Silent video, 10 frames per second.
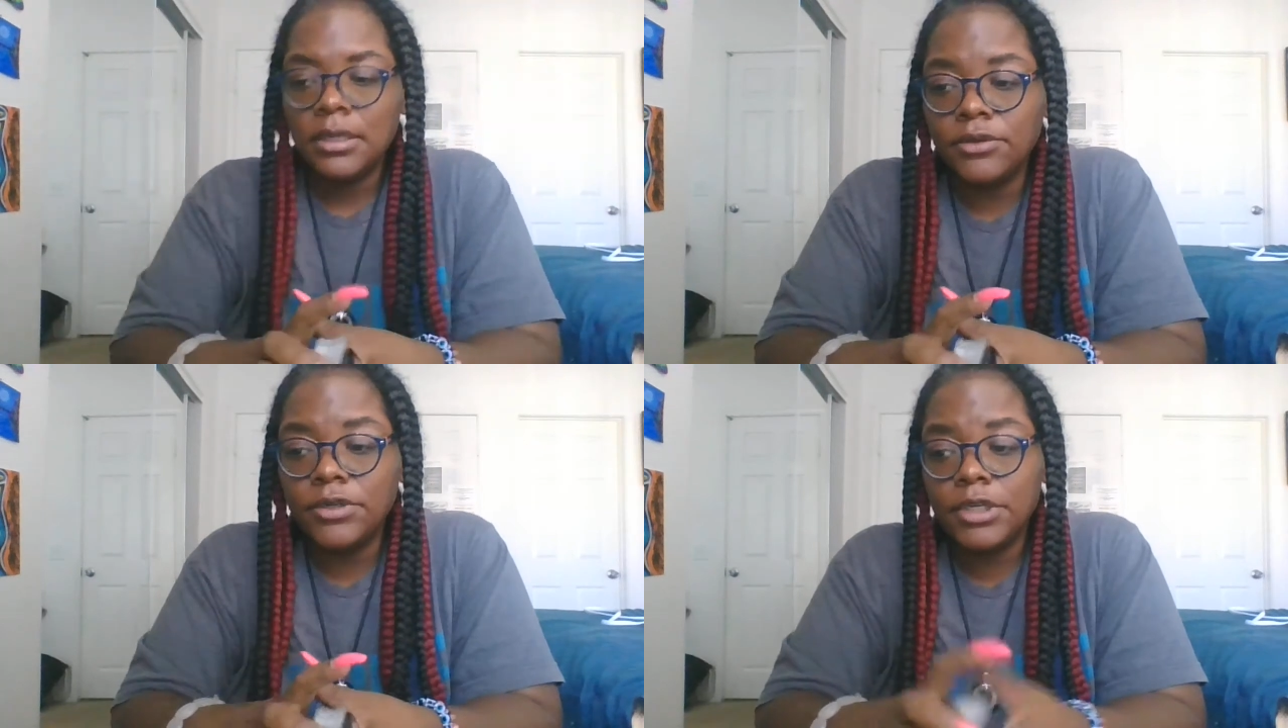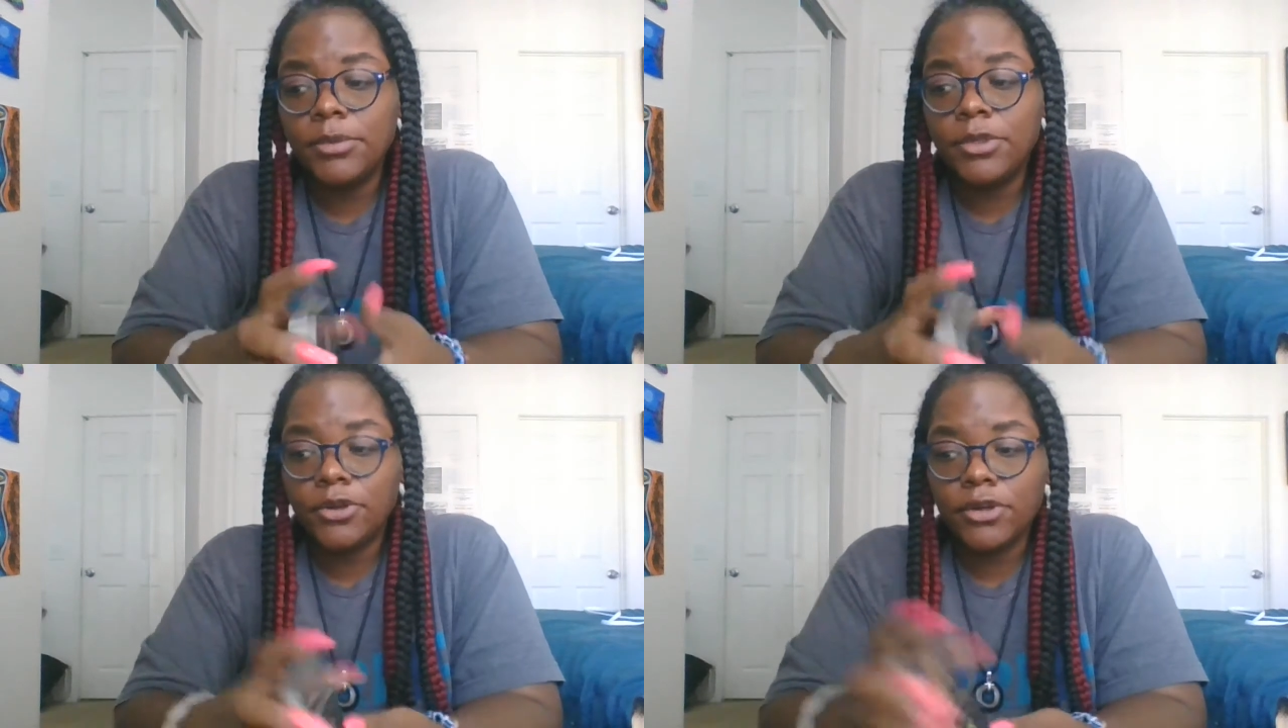You could
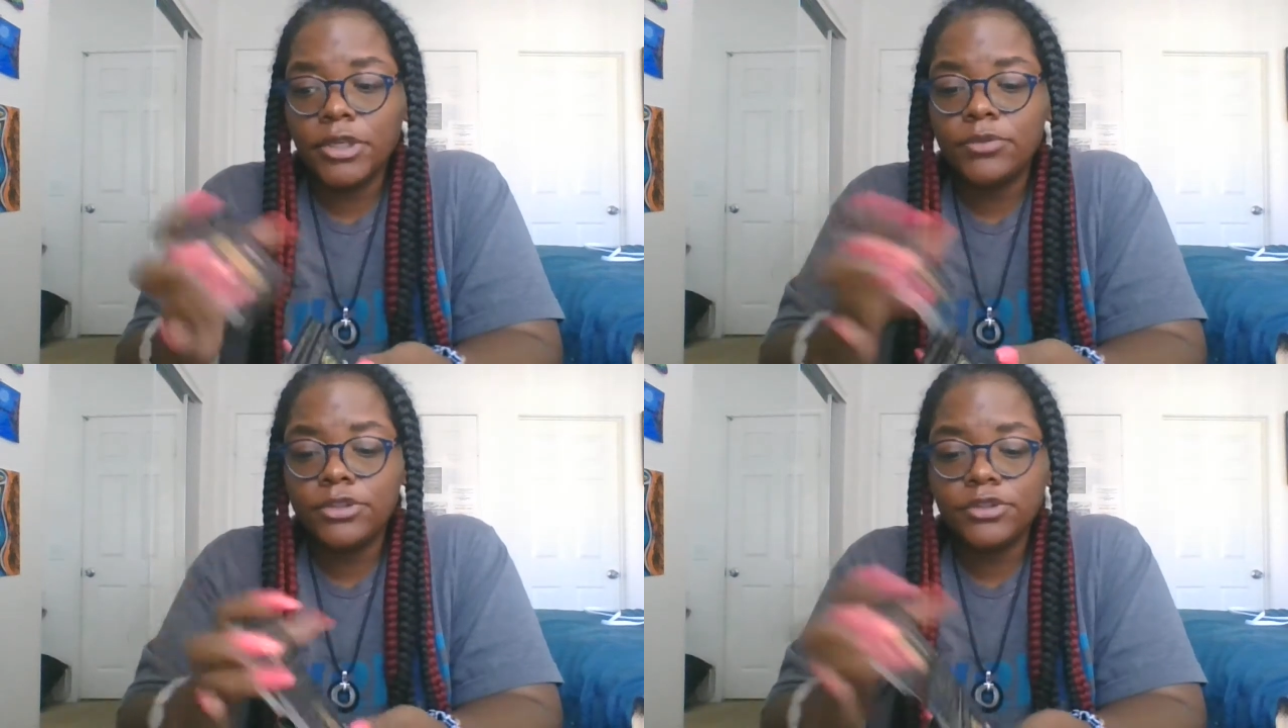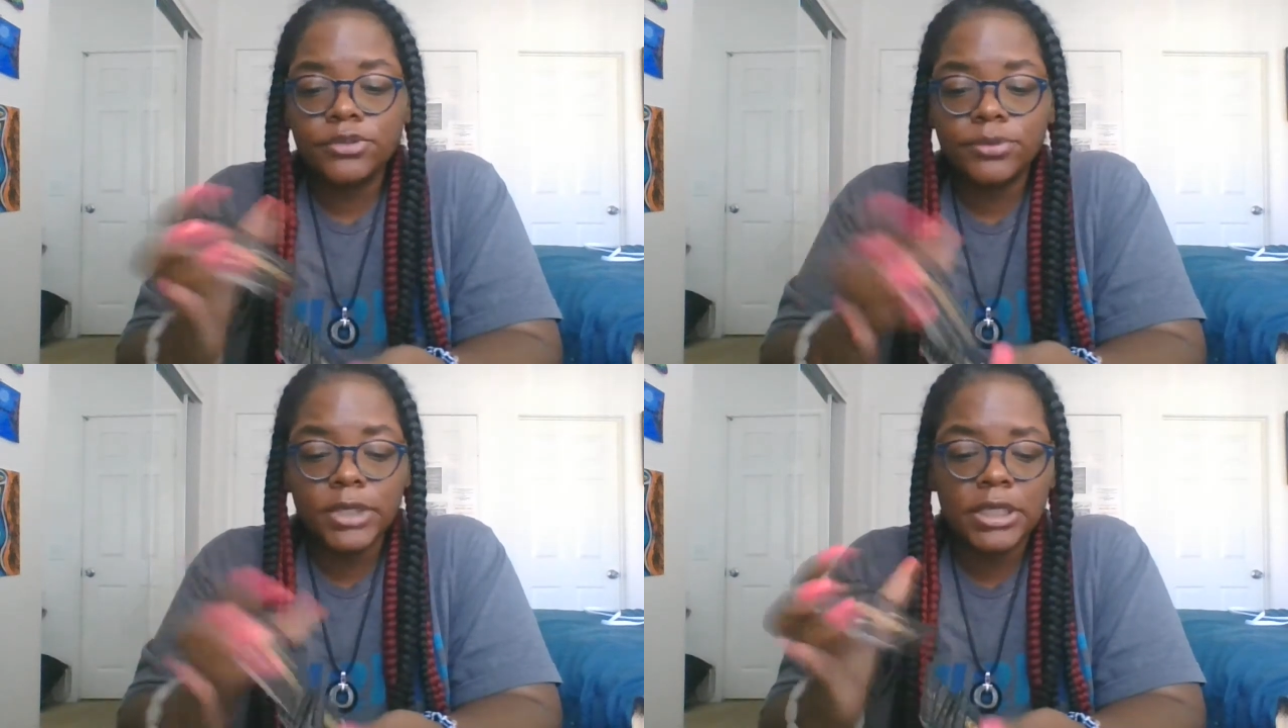be currently with your
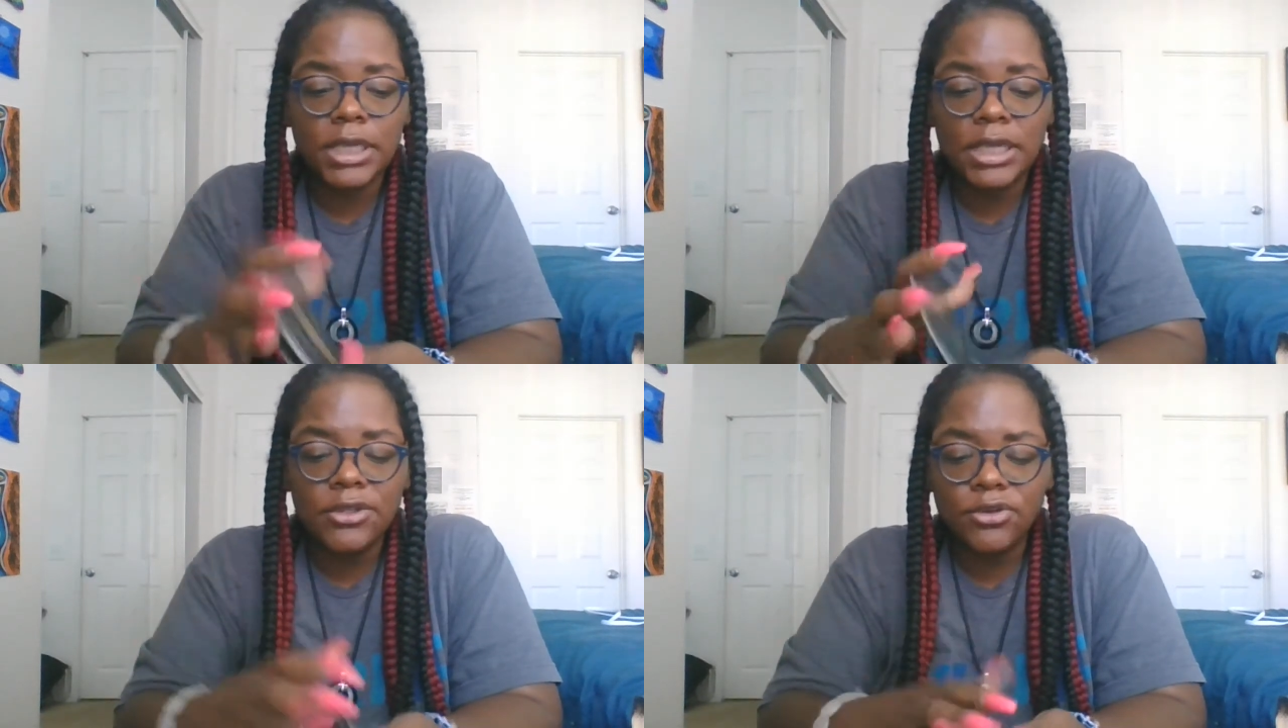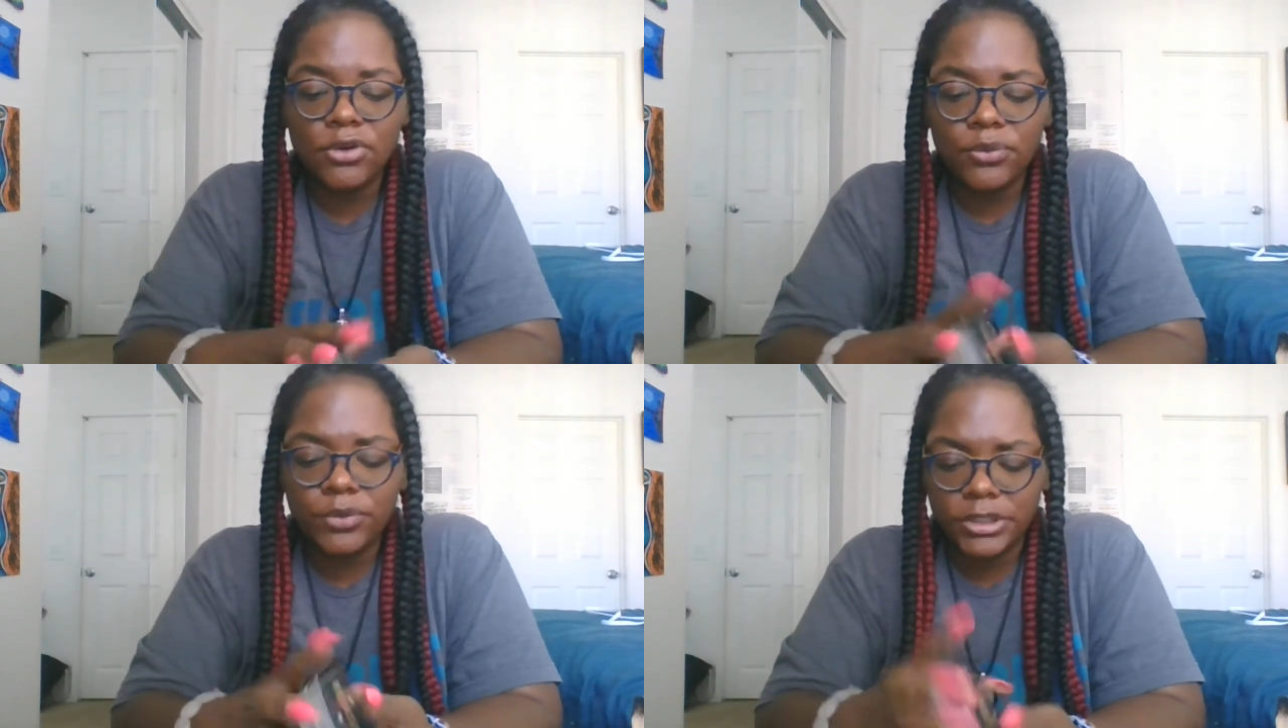twin, and you
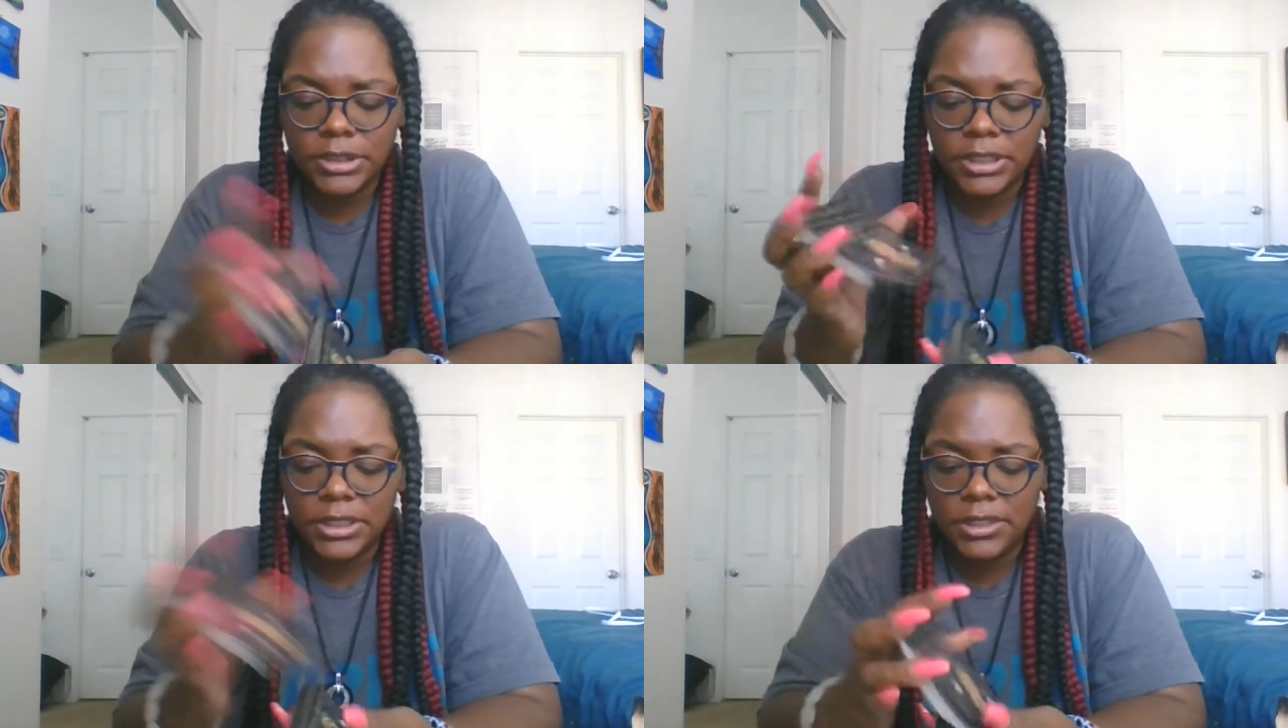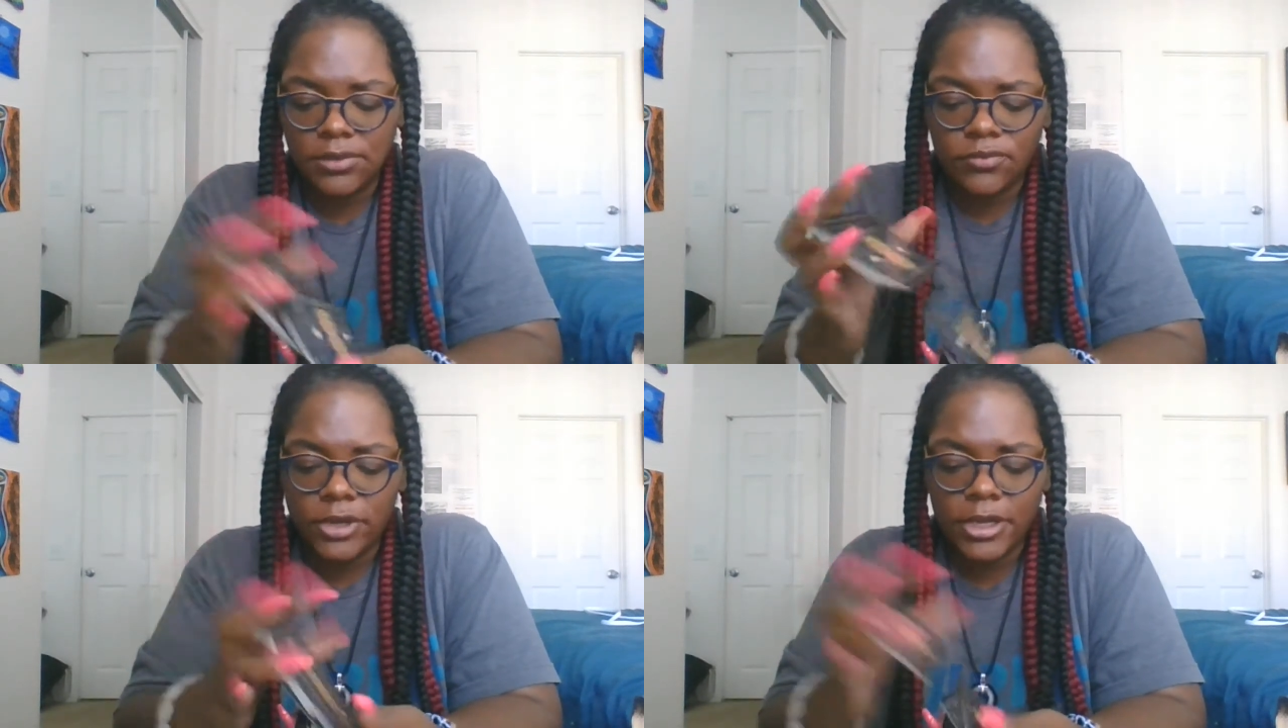don't want it to end,
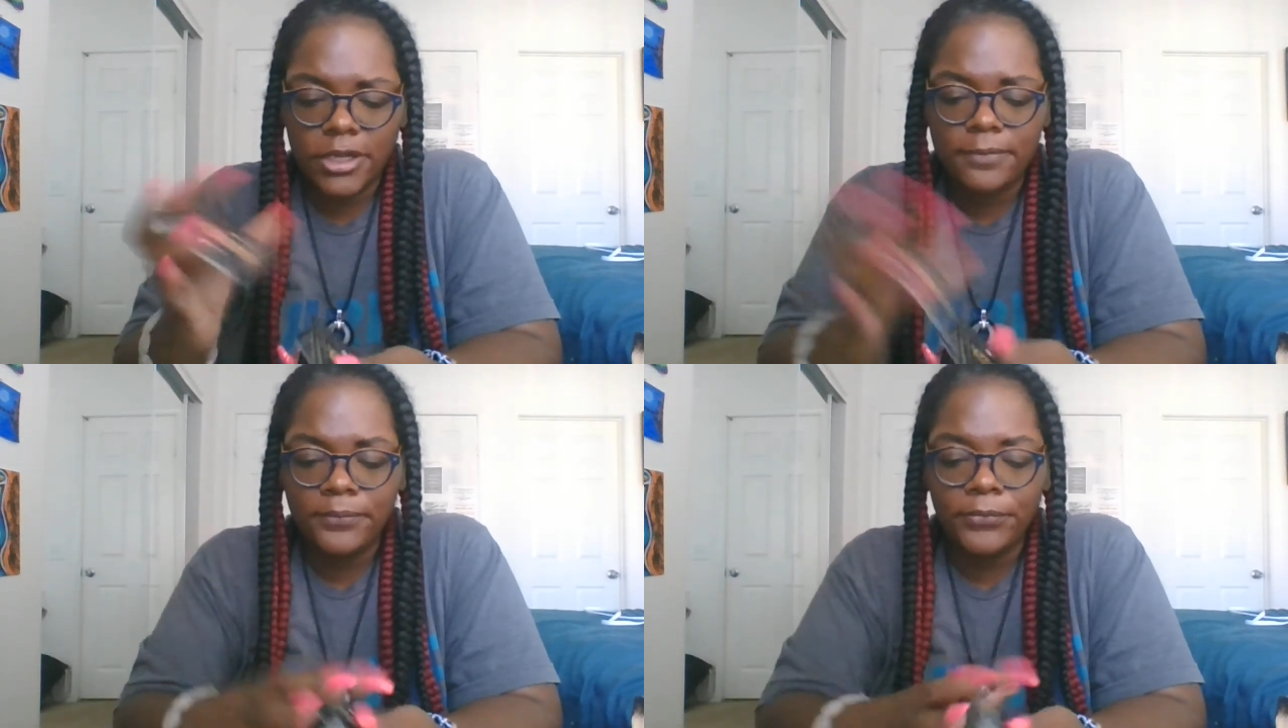right?